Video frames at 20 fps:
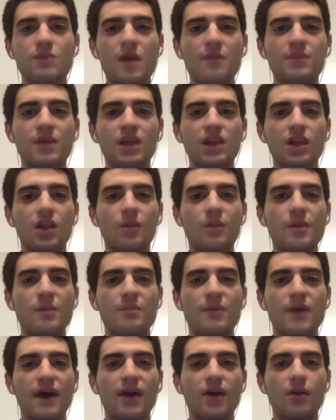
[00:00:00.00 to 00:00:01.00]
might be a little
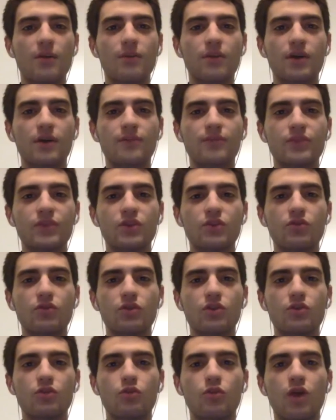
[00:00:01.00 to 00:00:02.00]
bit better, but you
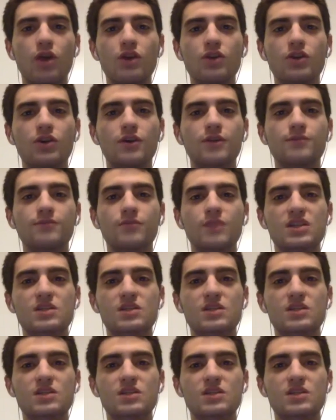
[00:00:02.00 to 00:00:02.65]
wonder,